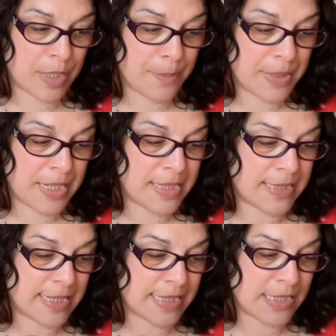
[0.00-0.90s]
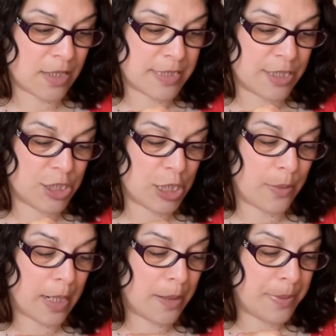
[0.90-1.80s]
companies and as I started to
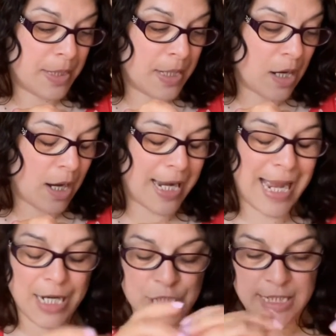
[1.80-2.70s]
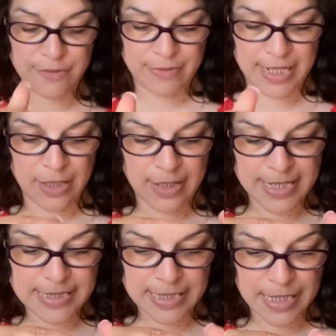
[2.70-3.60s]
show up, I actually
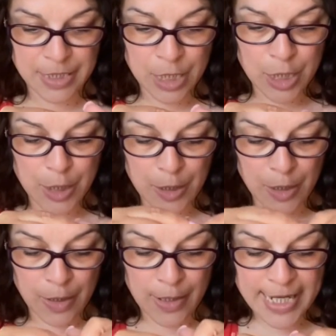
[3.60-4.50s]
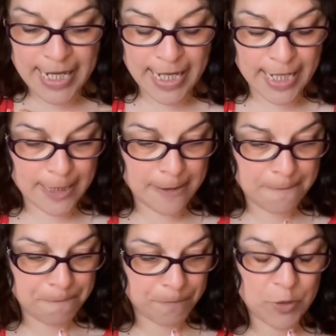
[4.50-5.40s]
realized that I
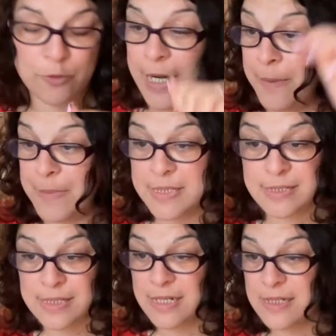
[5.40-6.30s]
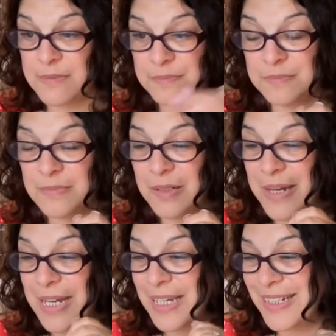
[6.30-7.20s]
can create businesses.
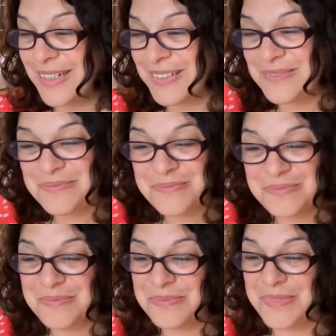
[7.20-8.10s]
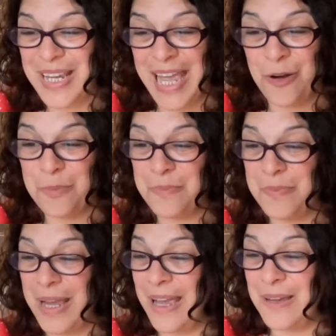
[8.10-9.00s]
I can help
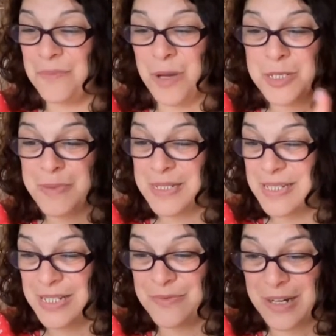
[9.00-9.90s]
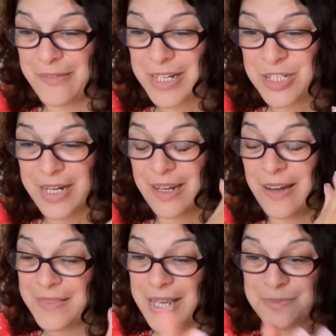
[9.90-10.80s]
most businesses flourish.
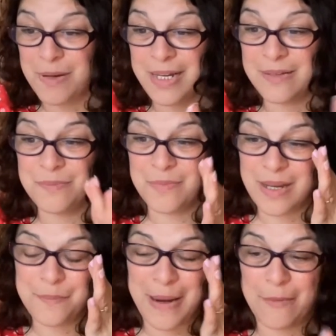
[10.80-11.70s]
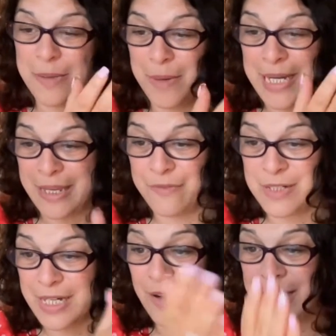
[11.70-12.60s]
That's apparently my gift.
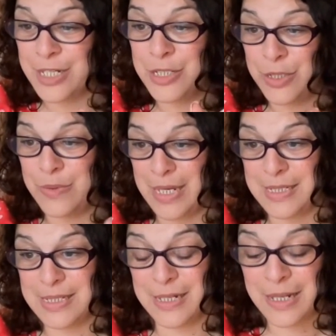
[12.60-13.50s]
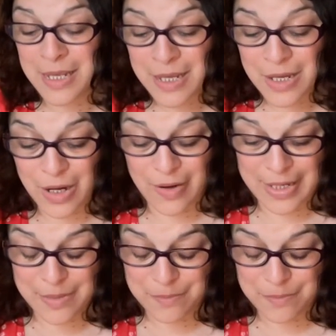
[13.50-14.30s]
I can do this. And I